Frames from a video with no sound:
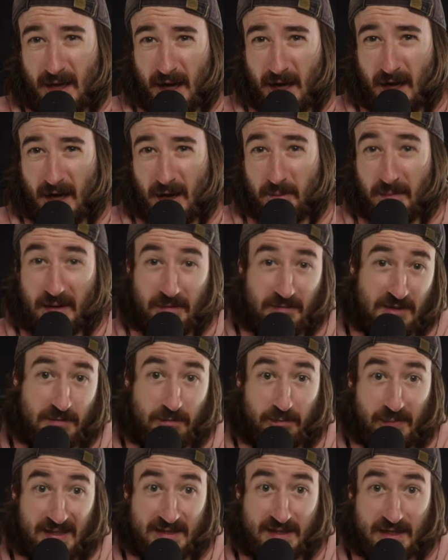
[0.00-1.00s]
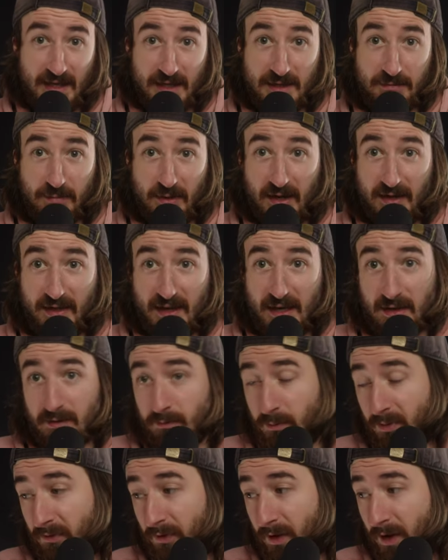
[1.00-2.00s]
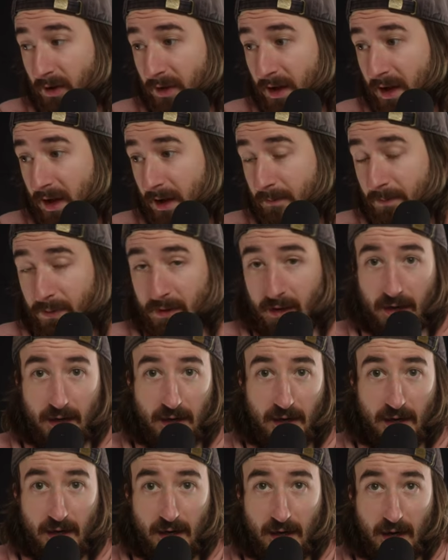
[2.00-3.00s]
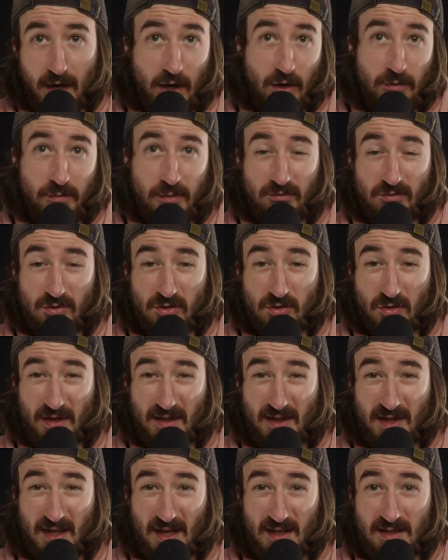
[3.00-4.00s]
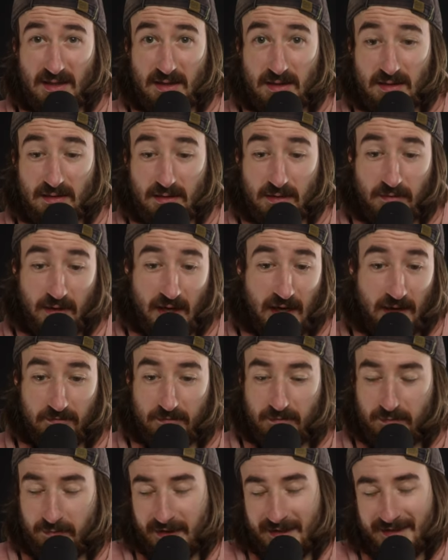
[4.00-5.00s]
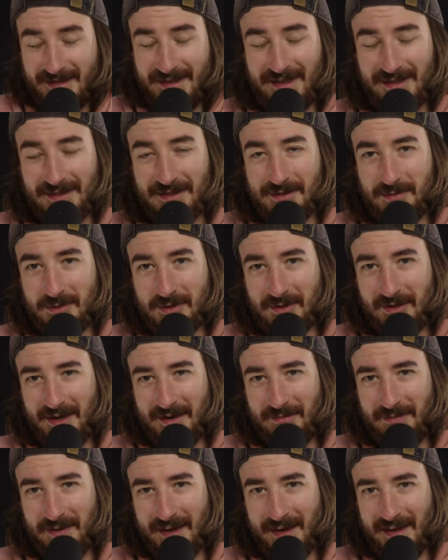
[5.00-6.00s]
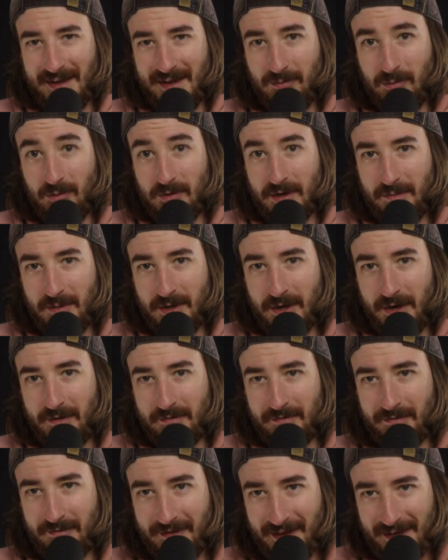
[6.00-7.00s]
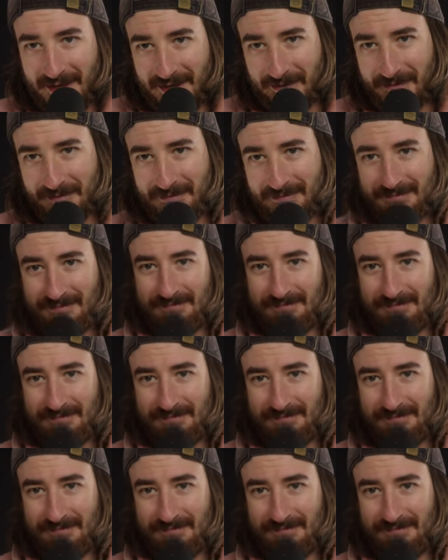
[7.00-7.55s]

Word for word: Uh, maybe some BTS behind that, you'd prefer that. Uh, I hope you enjoyed this. So, yeah, please like and subscribe, and we'll keep it going. Thank you.